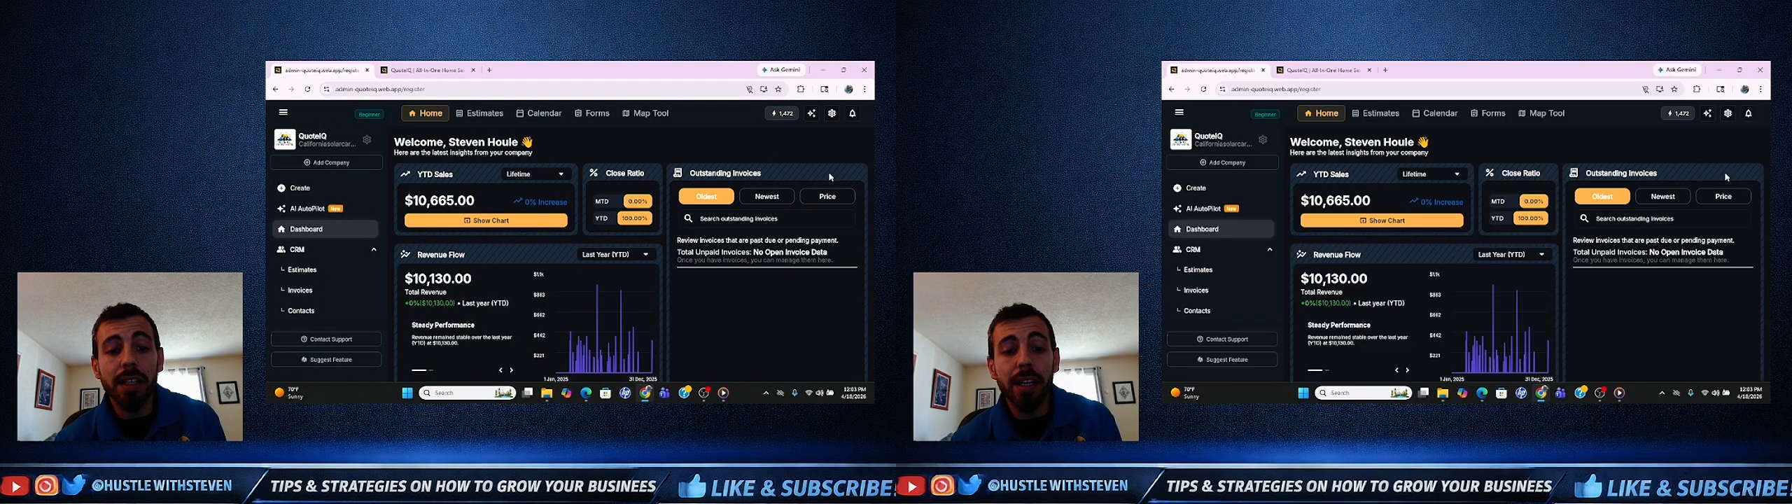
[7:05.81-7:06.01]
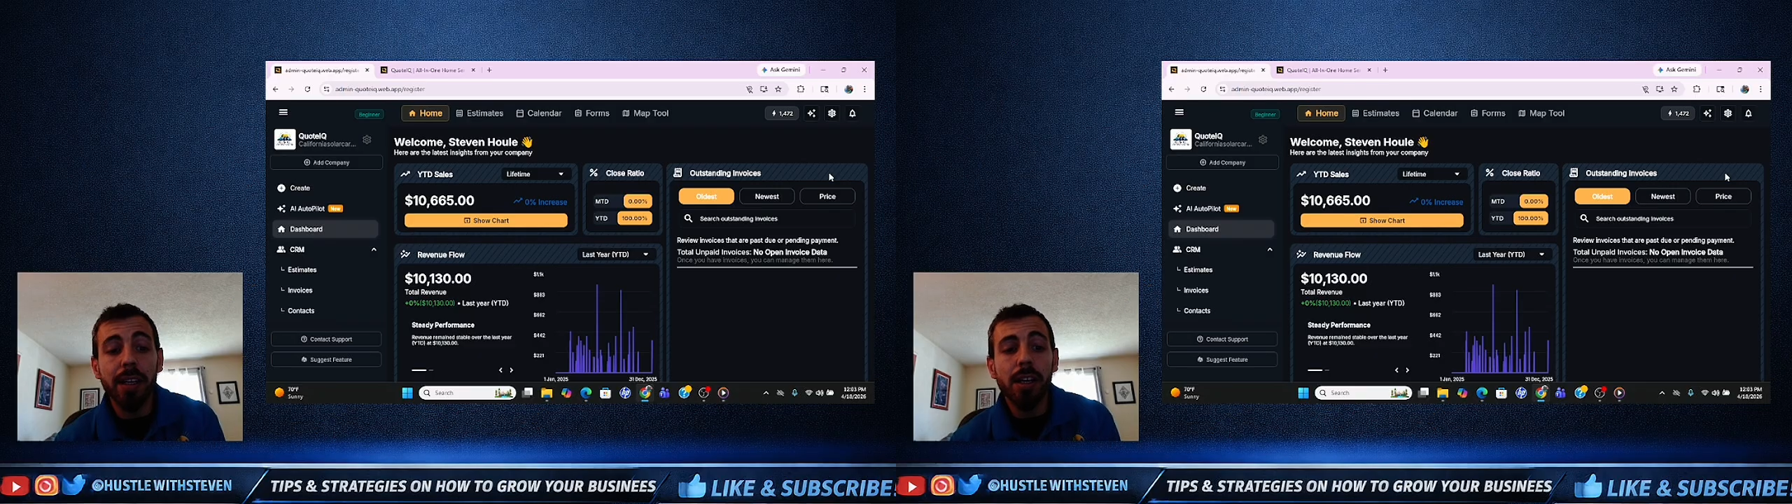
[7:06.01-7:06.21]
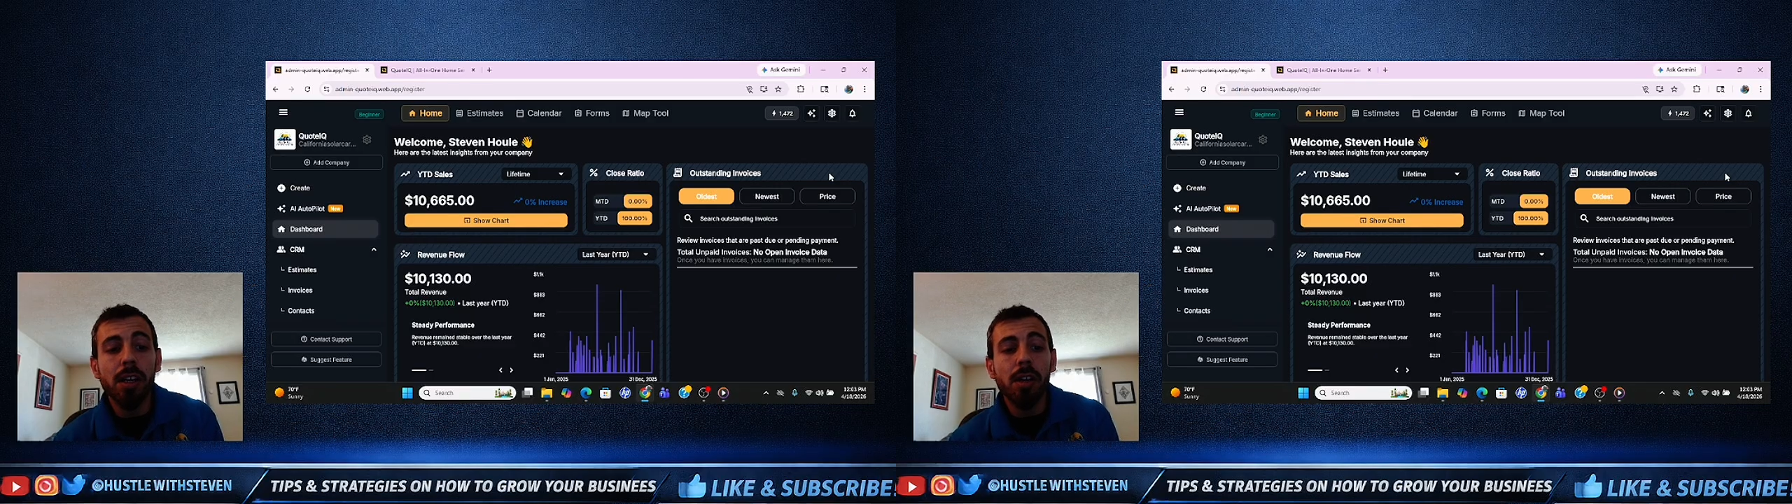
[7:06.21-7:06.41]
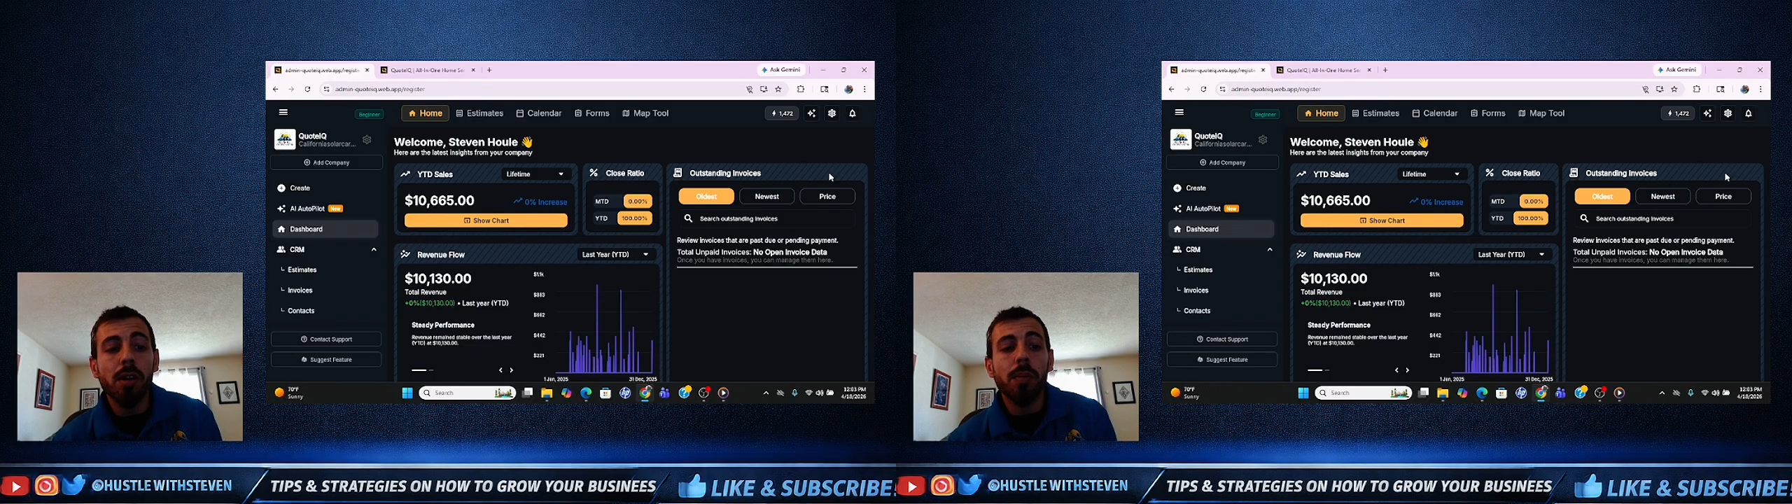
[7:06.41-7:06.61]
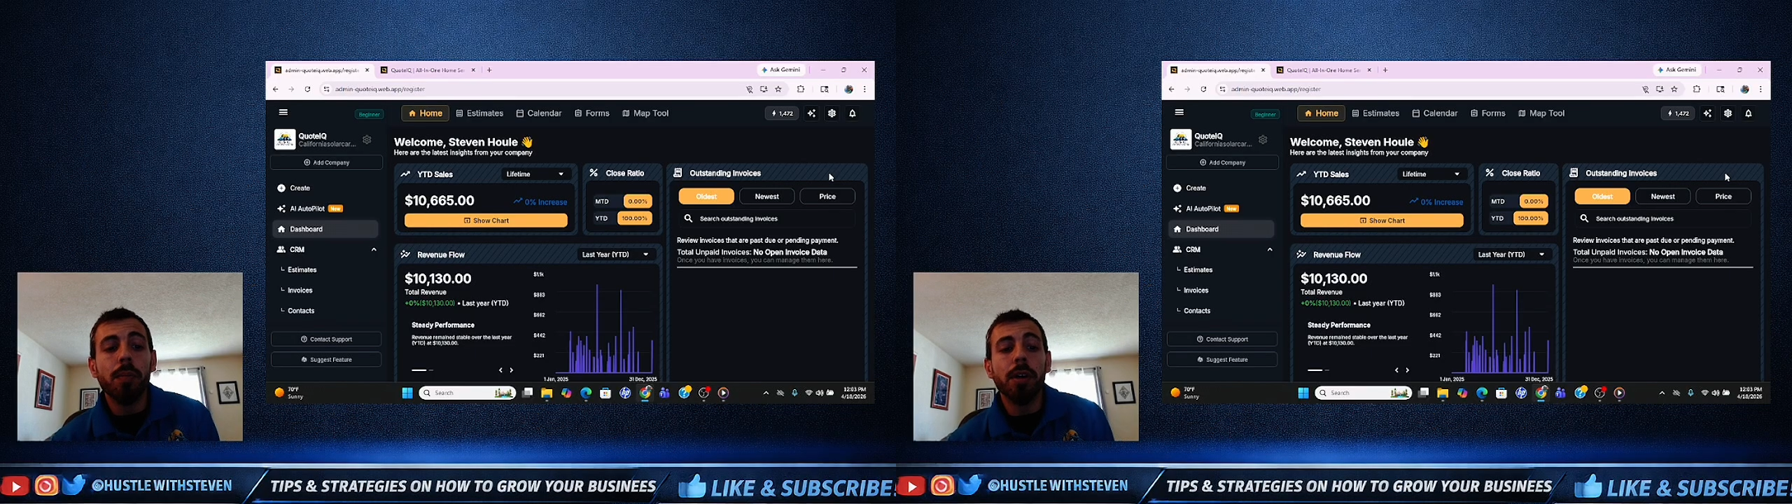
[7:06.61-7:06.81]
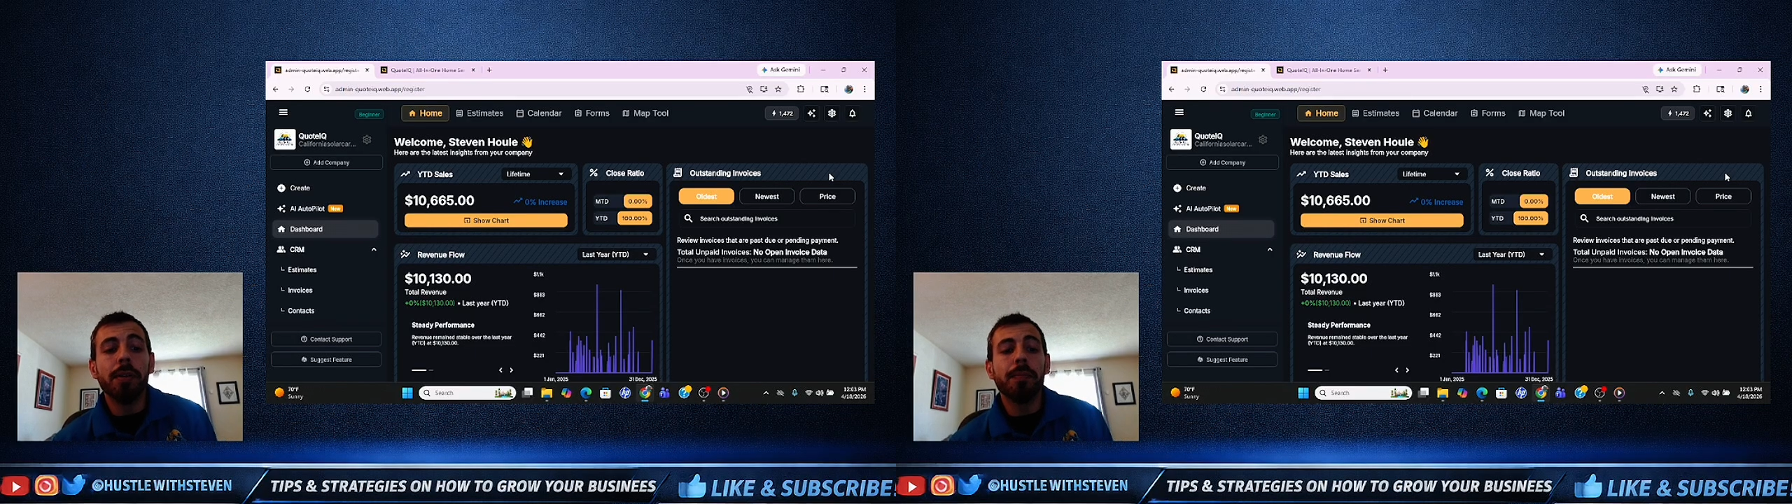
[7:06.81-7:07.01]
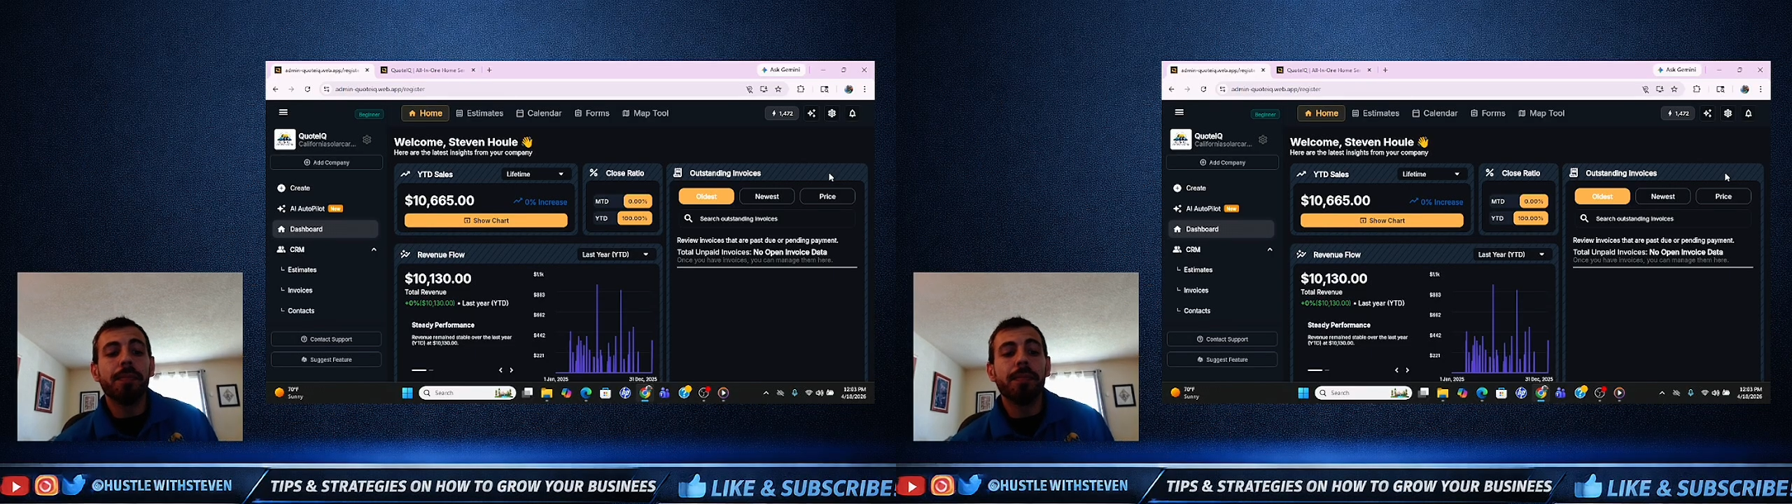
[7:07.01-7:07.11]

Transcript: that. But